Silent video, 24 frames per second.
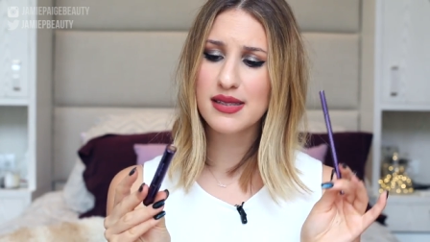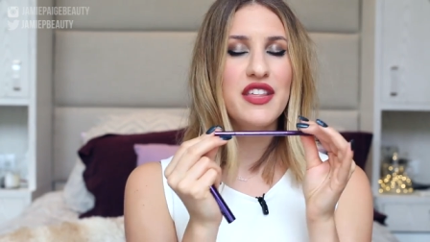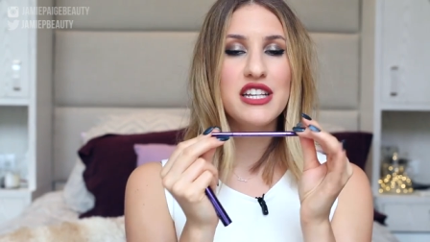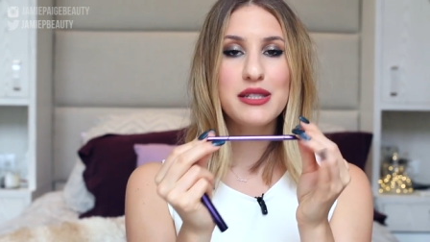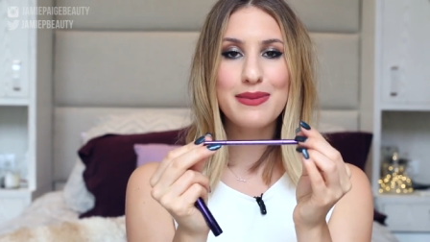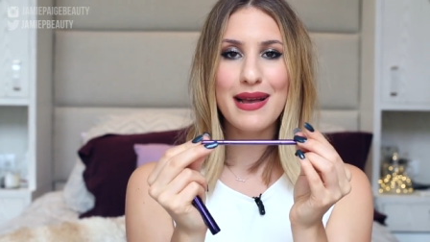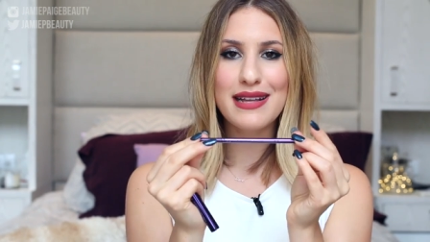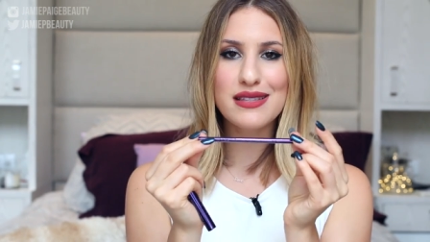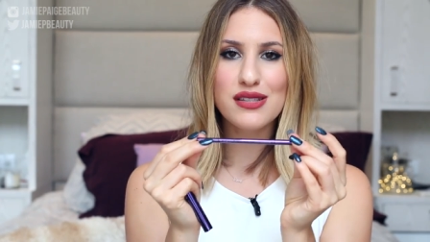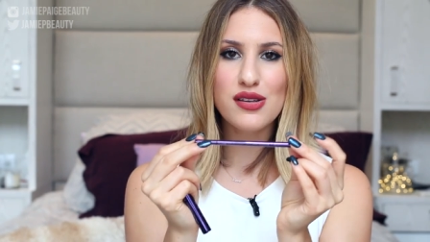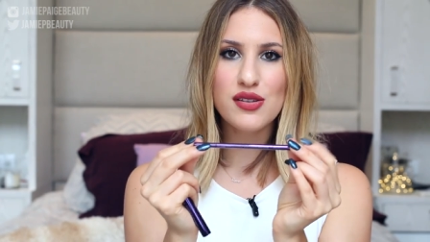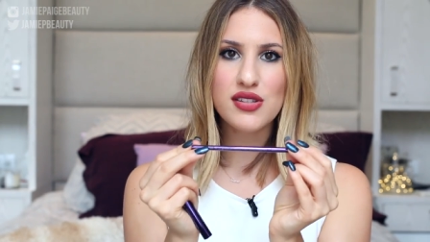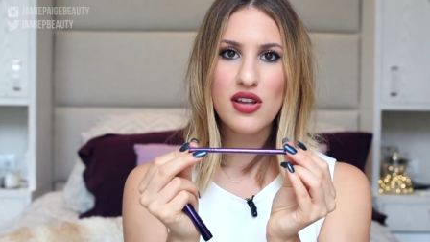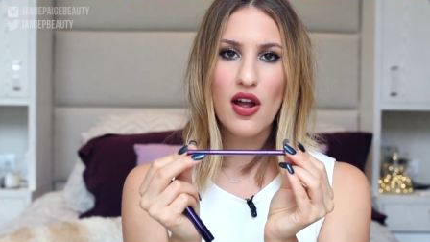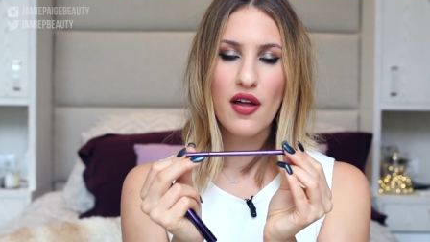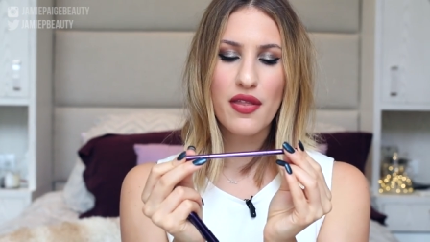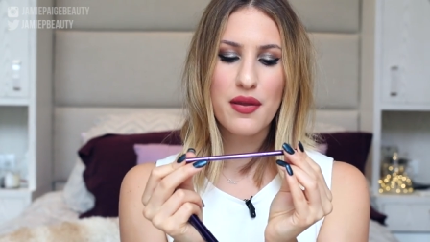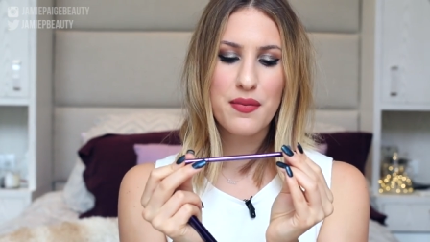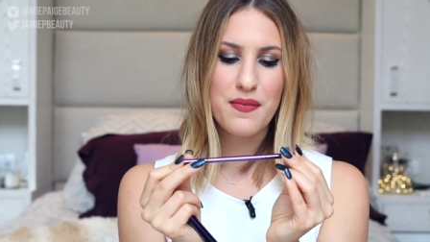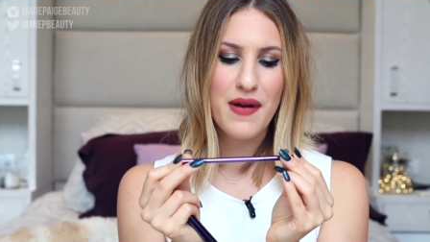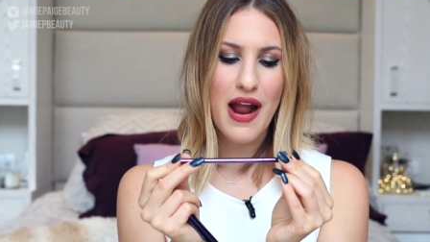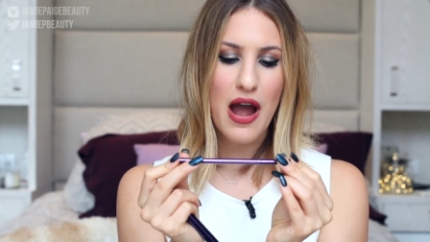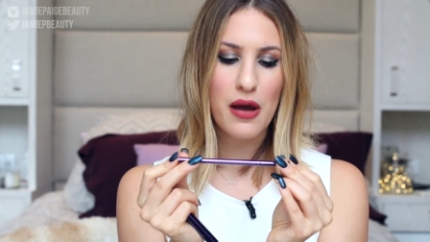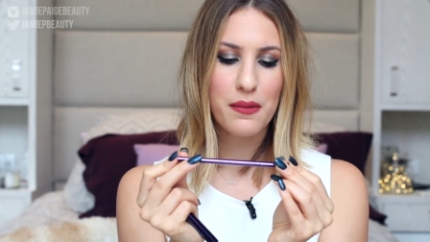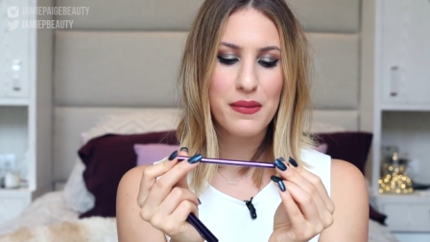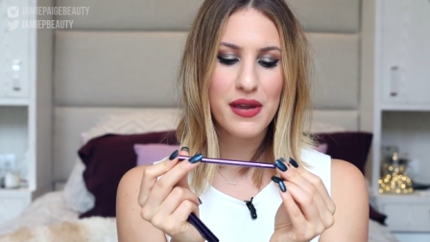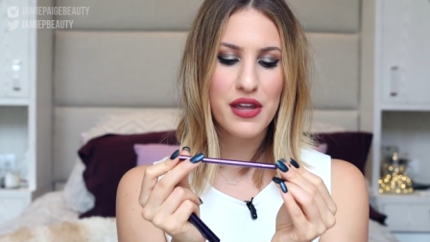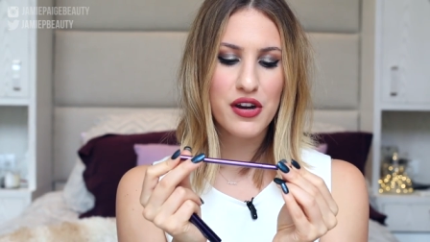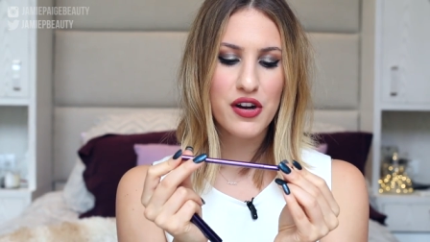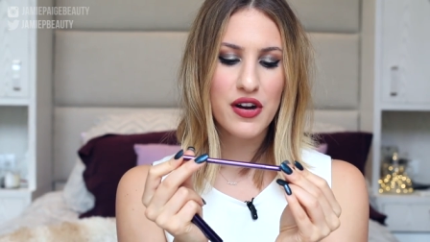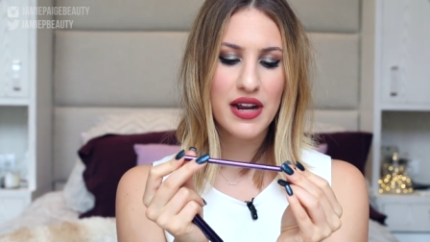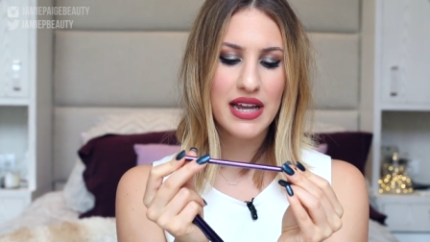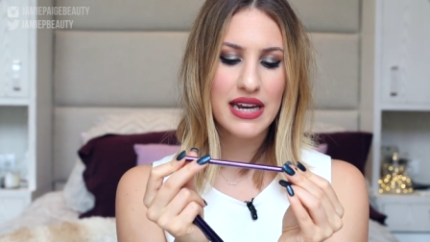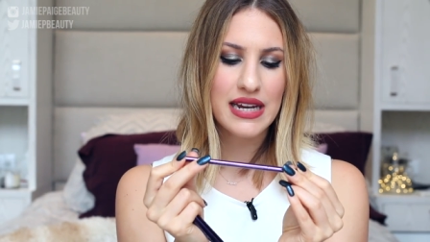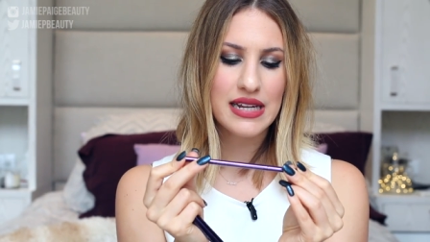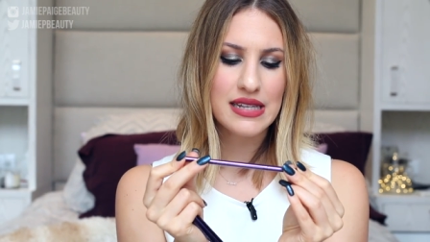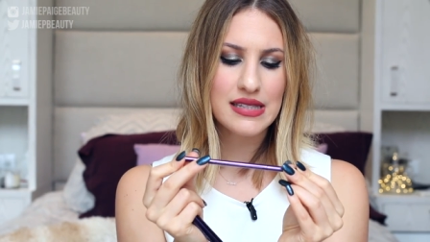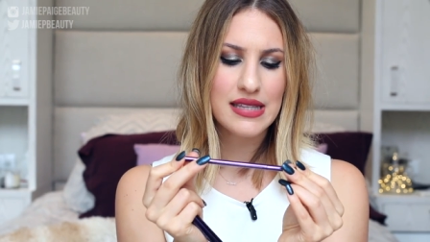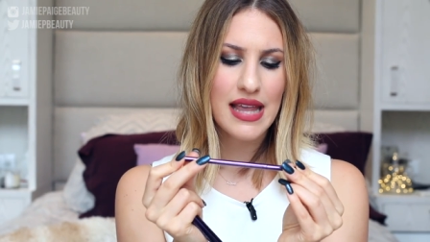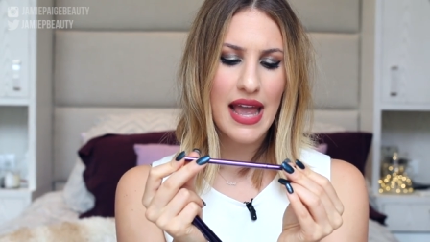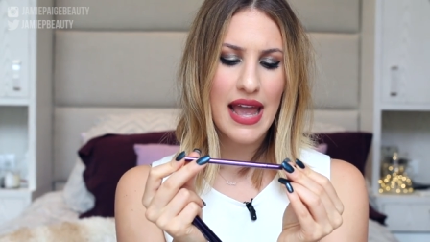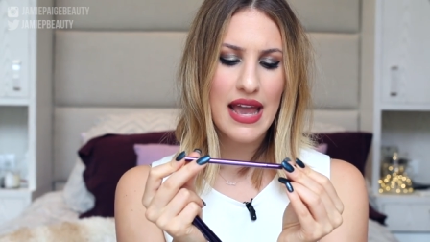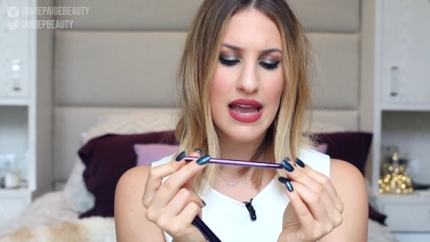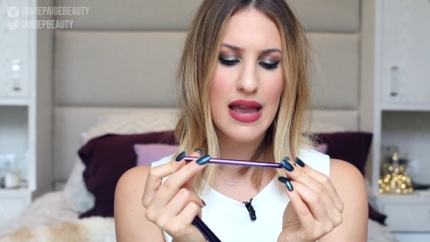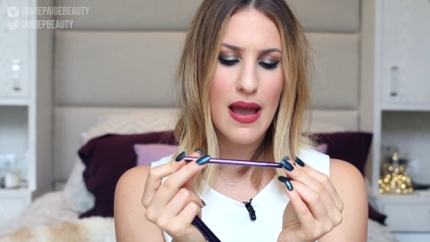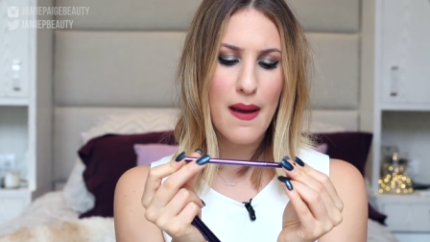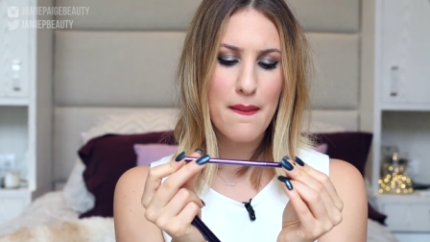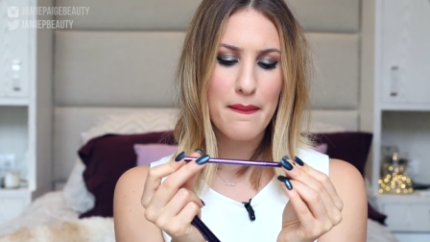This pencil is called the Brow Beater. It is
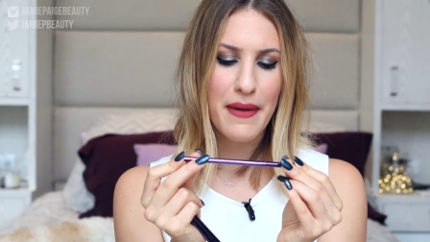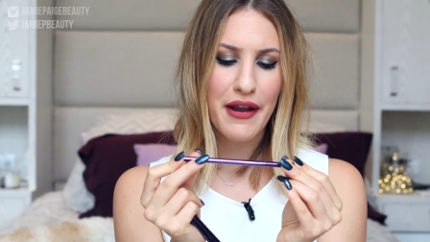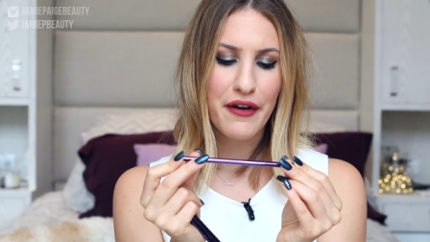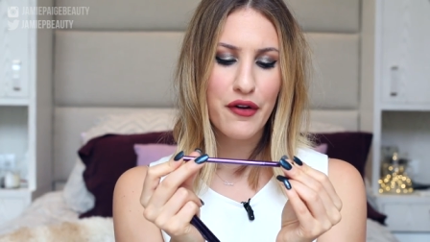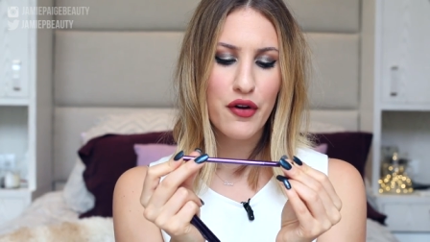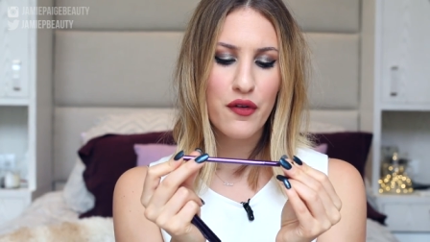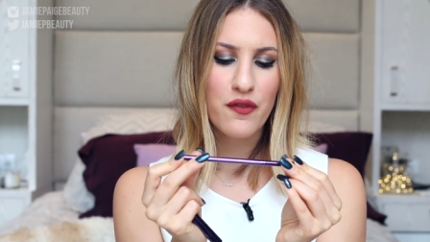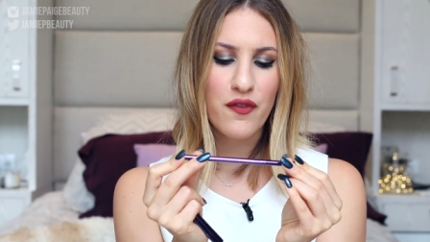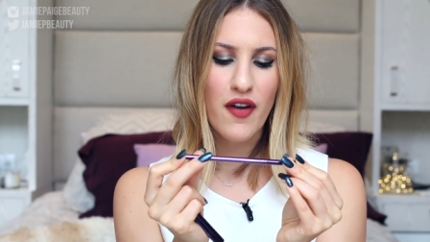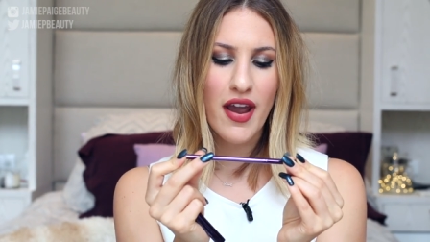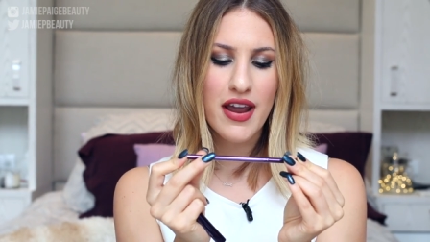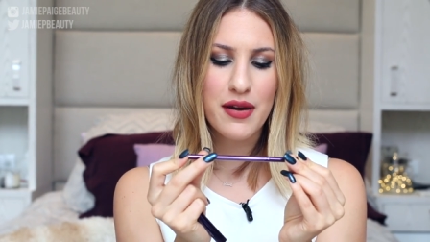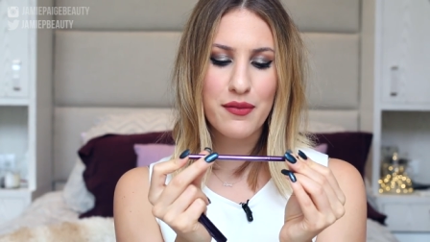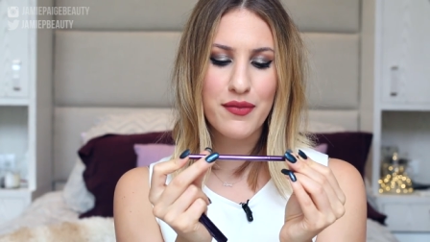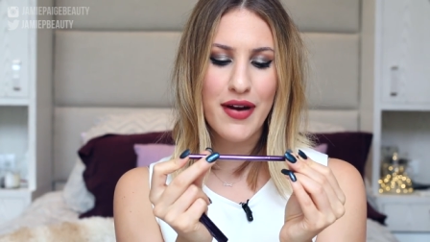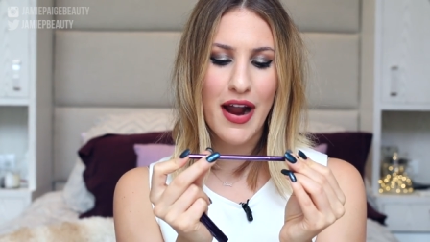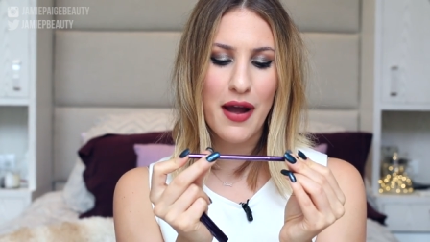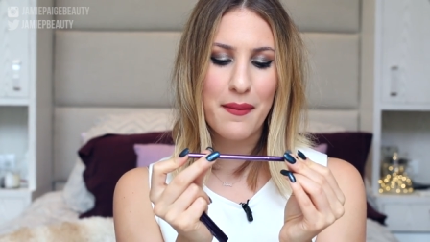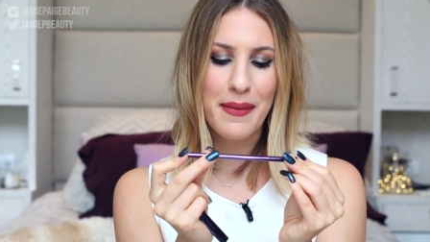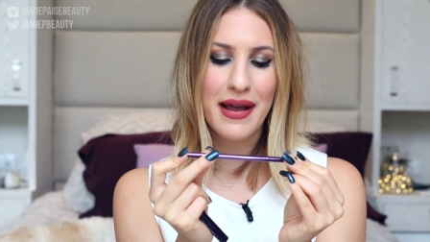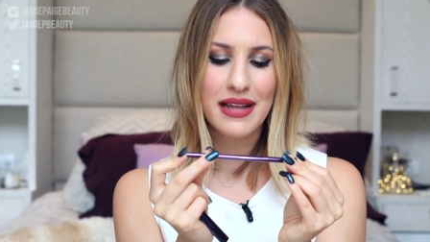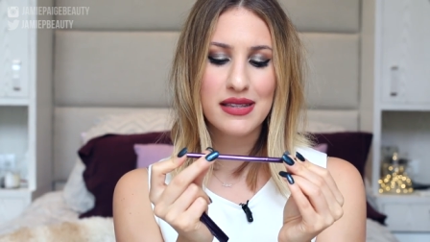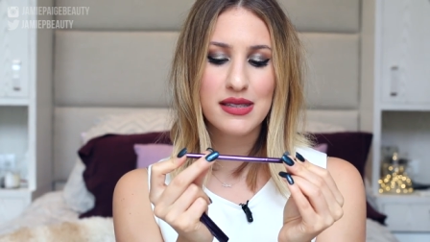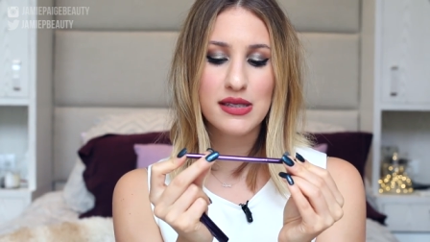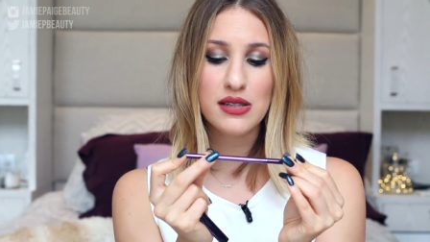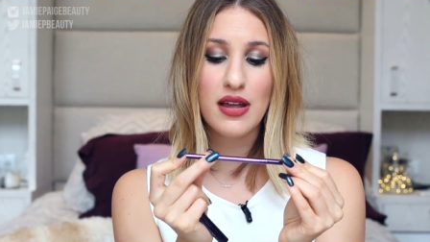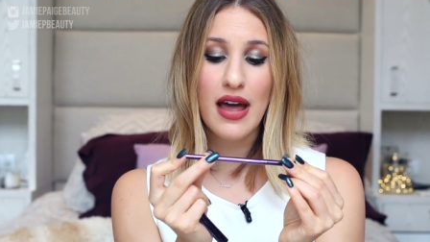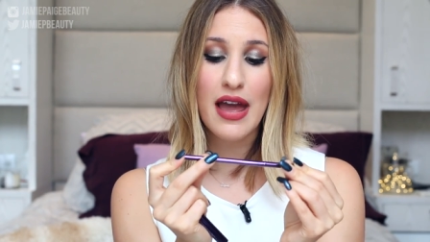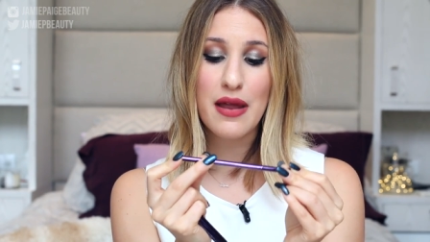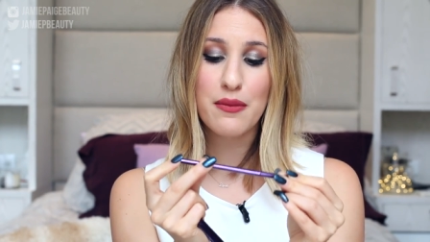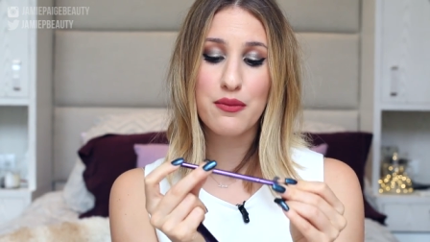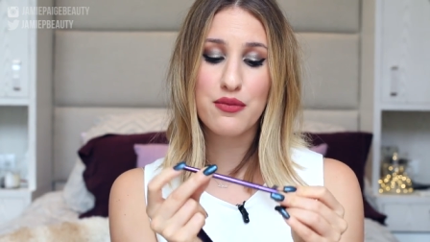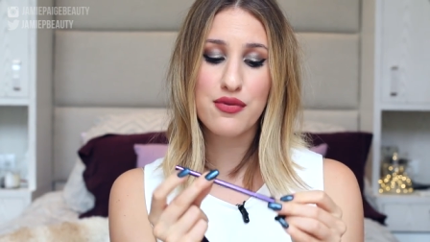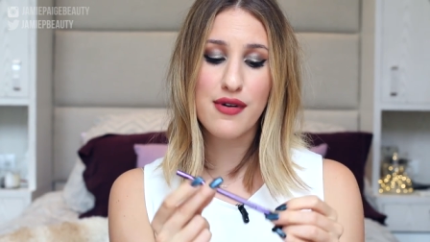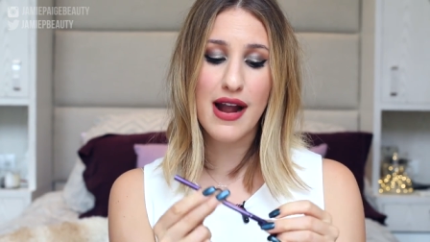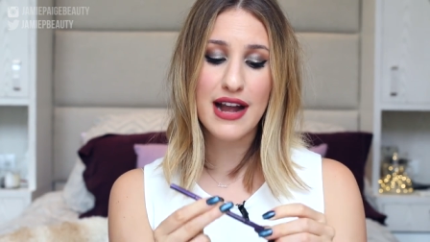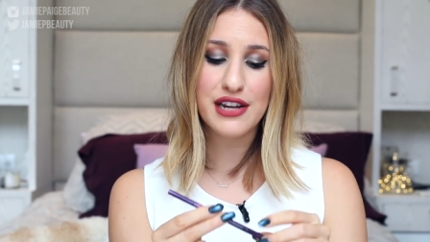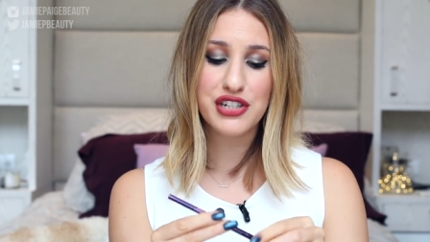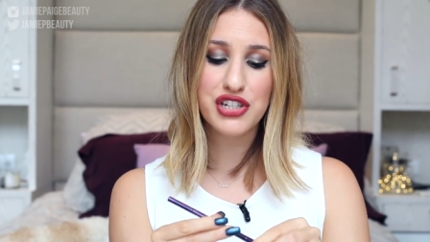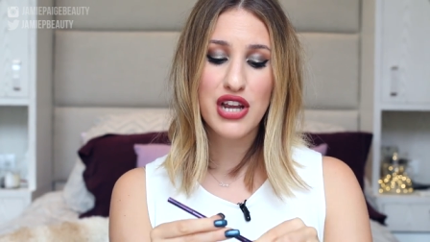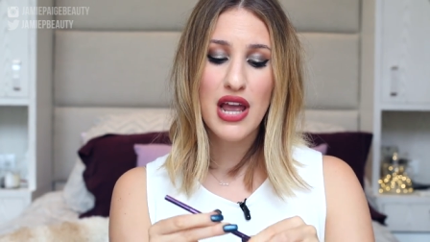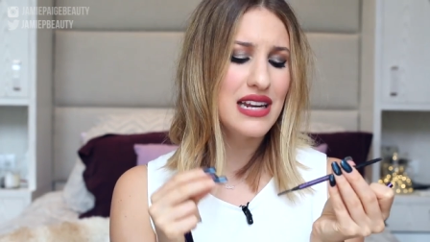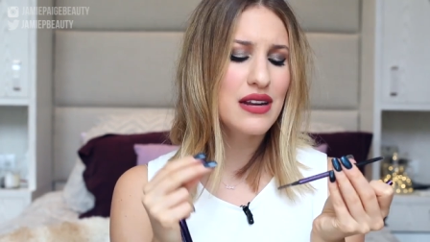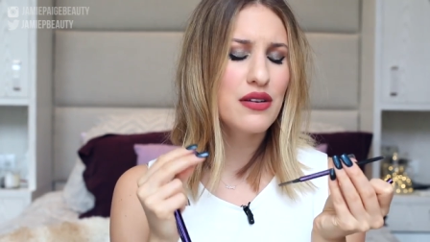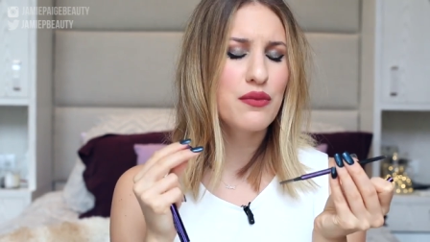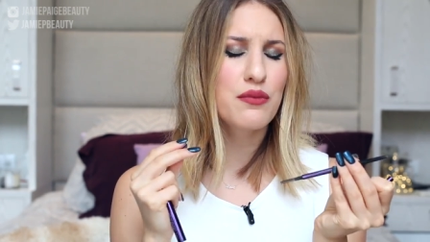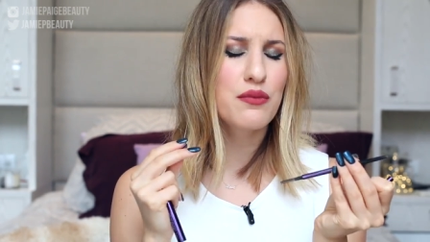a microfine brow pencil and brush. It